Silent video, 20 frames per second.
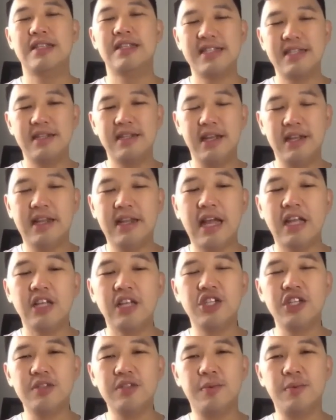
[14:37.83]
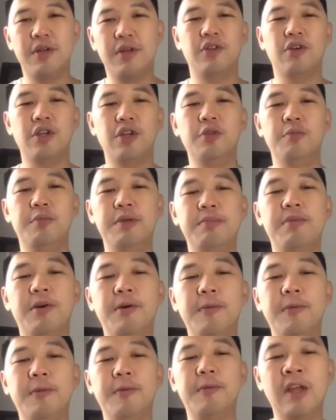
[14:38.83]
intentions when you're talking to
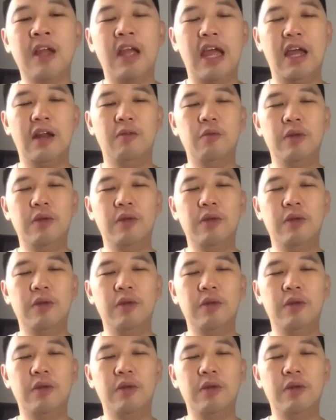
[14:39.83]
people. And